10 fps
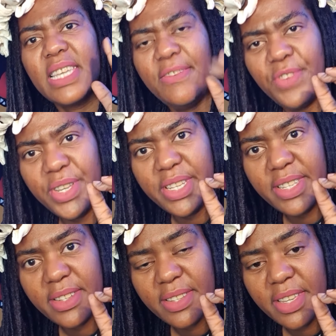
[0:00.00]
Avoid
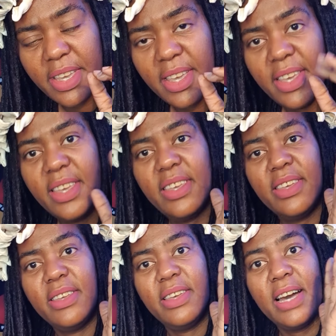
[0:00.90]
it.
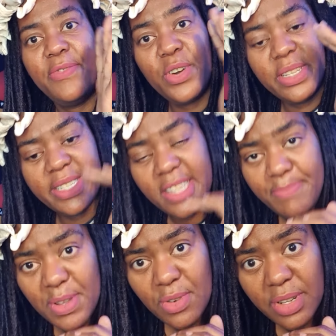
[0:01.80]
Uh, avoid
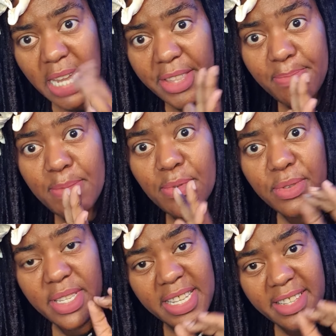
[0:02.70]
stepping on other
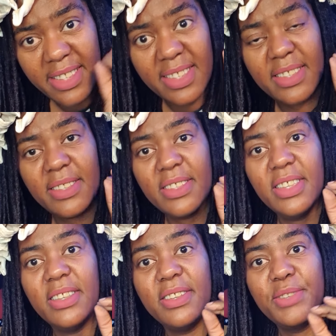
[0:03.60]
people's things.
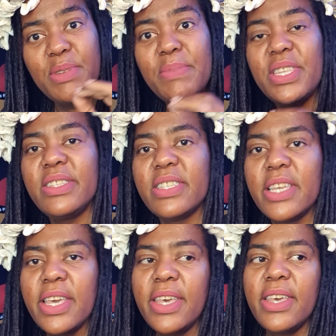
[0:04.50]
Uh, remember that
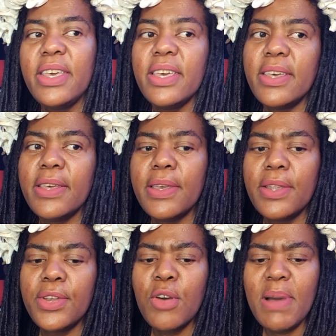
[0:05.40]

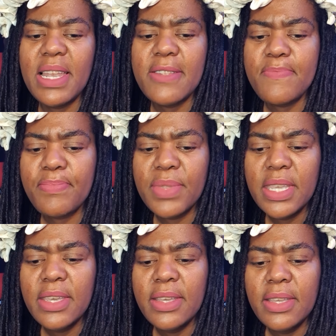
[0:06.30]
uh, normally
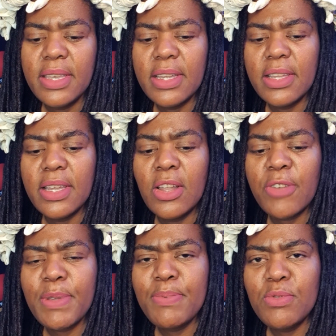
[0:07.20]
uh, a
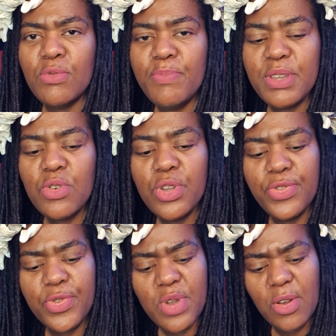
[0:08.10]
lot of people will be going
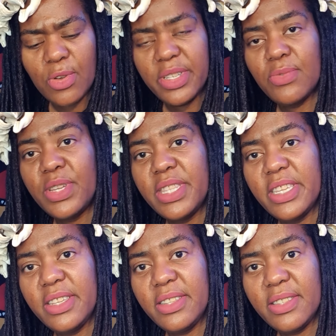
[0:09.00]
through a lot when
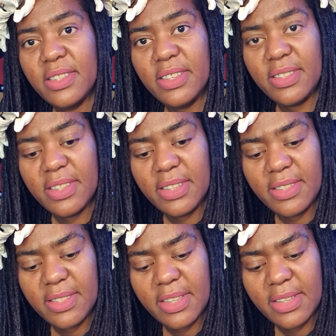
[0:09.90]
they, they,
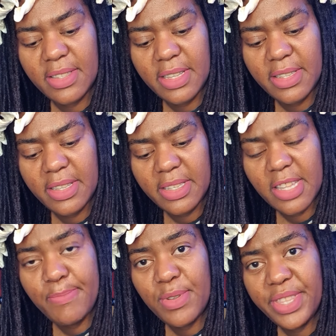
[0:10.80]
they, they, they, they
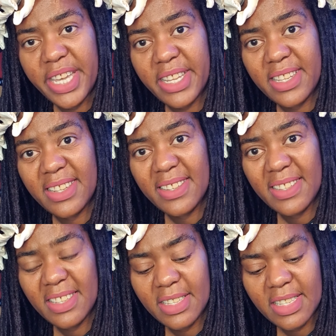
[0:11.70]
step on that.
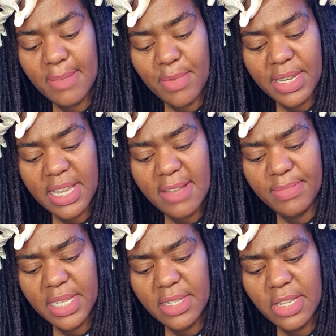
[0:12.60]
And uh, someone
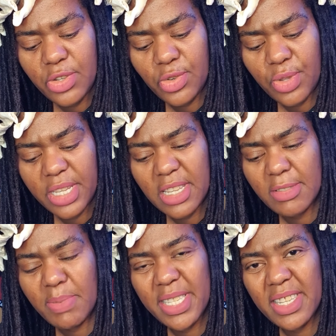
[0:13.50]
comes in, they show that
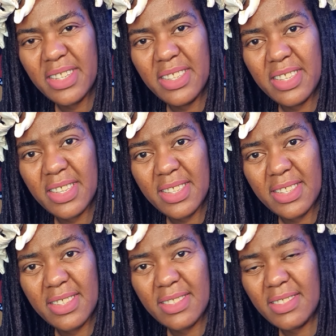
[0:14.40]
that person is
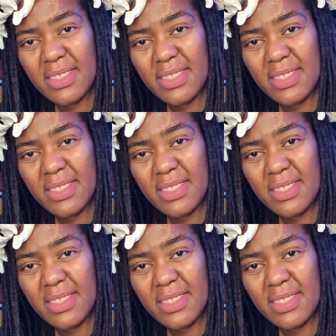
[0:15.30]
just